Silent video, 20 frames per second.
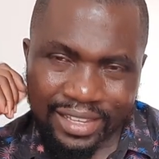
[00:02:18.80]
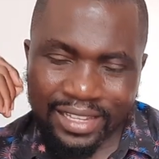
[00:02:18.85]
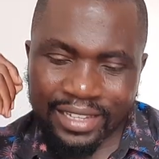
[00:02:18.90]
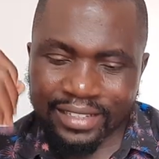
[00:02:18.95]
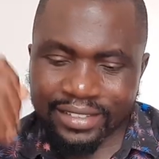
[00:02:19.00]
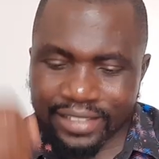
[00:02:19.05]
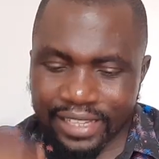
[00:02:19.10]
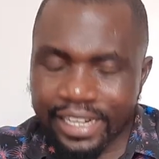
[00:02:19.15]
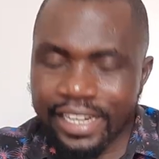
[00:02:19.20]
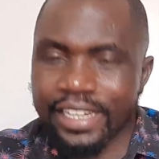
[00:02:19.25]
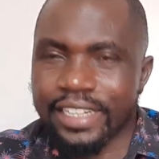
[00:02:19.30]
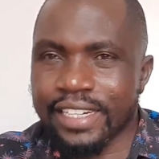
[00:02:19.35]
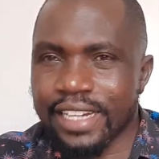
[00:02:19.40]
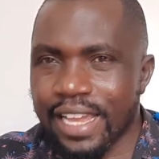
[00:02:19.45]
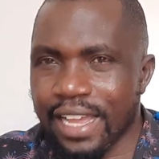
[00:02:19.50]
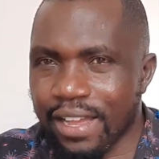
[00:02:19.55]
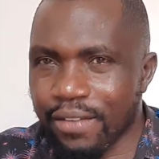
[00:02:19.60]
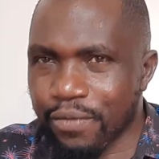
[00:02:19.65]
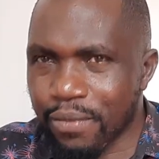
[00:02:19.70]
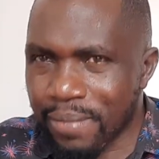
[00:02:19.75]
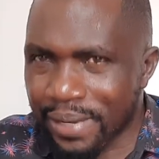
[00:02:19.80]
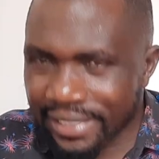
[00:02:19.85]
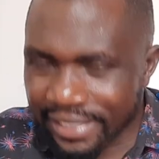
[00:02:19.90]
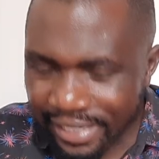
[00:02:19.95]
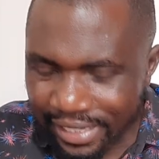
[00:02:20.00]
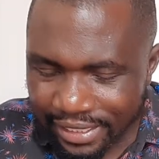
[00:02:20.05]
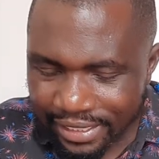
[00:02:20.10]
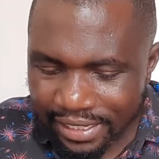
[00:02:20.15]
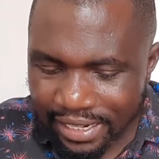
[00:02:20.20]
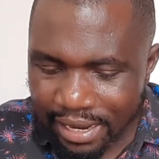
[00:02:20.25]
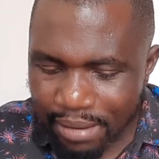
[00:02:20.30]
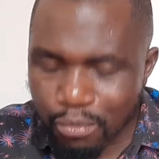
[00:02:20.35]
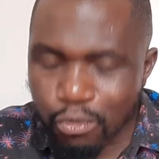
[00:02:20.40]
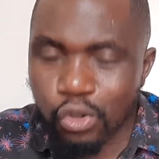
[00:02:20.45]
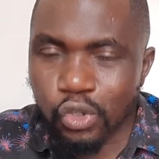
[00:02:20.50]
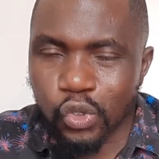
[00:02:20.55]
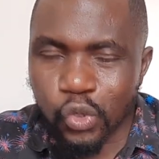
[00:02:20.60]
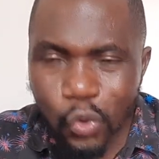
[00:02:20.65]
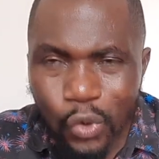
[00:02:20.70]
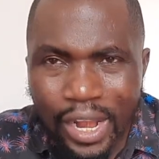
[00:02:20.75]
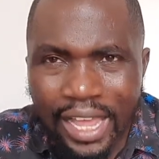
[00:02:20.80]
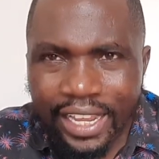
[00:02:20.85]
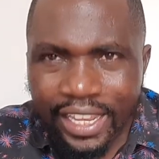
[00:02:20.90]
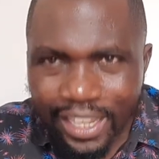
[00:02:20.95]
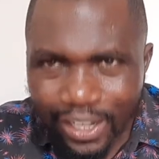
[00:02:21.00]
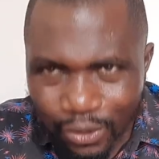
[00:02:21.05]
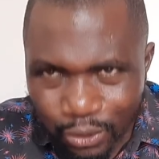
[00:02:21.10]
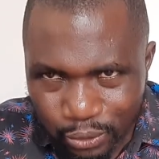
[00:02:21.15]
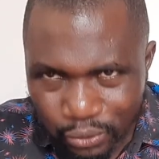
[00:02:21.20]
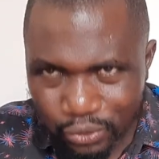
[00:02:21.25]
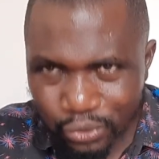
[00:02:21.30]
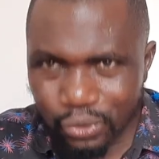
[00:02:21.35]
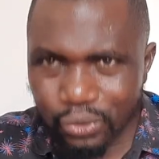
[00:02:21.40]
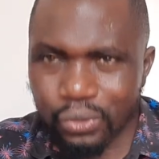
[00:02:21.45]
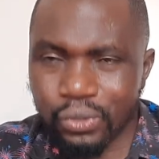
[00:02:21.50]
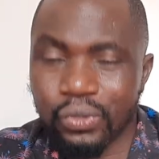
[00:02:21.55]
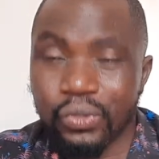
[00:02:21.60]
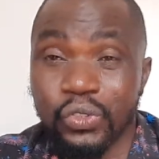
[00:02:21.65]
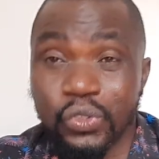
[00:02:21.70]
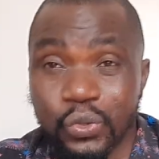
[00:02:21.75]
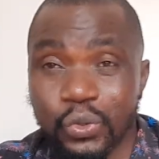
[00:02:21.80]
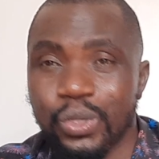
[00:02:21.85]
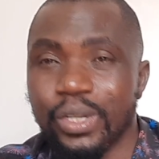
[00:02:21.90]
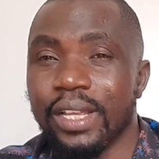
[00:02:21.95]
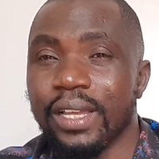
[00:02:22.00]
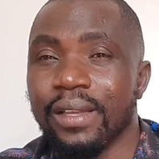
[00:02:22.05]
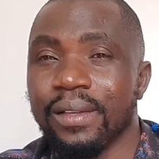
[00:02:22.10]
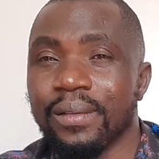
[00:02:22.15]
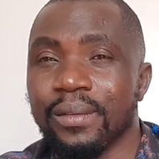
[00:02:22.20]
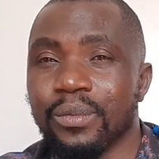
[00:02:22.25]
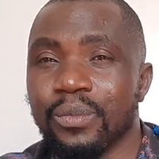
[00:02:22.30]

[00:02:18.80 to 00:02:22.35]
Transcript: Senator, former Senator Mutula Kilonzo Junior,